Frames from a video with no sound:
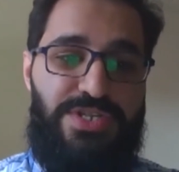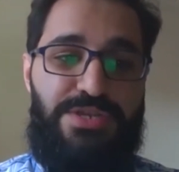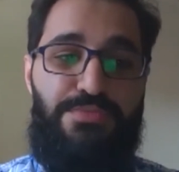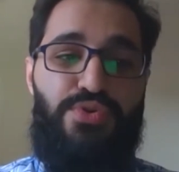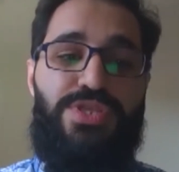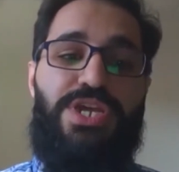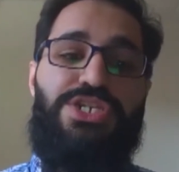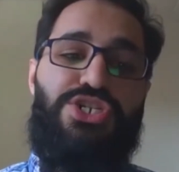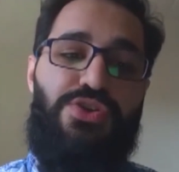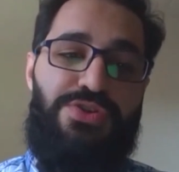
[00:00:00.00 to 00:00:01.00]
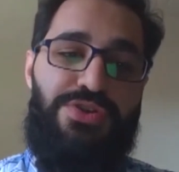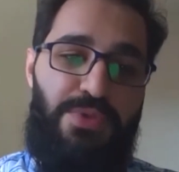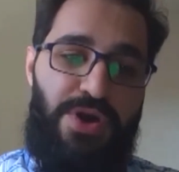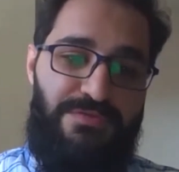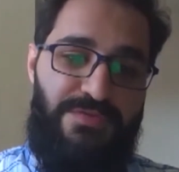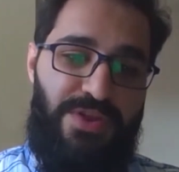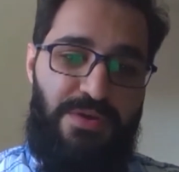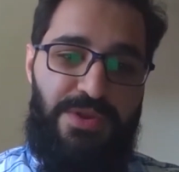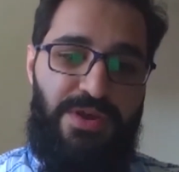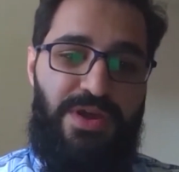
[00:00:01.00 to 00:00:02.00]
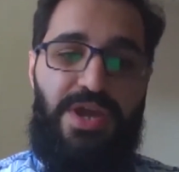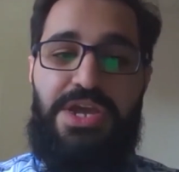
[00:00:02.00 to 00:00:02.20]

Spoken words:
in the potential rebound phenomena